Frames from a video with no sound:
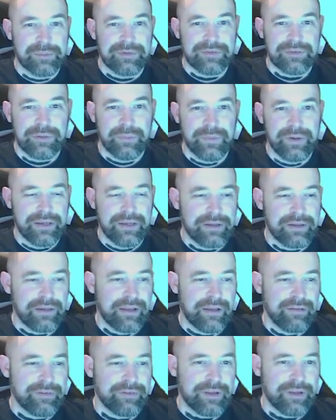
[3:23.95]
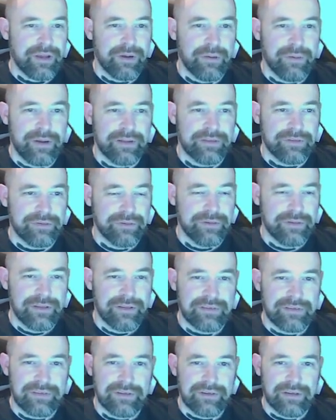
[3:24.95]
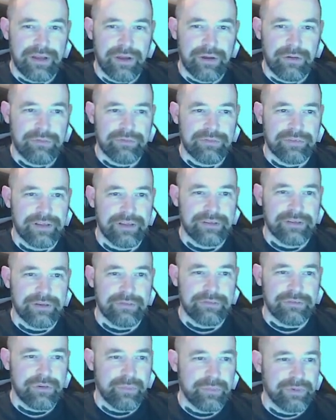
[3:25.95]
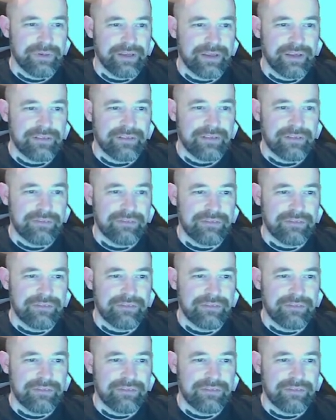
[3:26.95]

So we're going to have a go at doing this, and hopefully I don't drop a negative.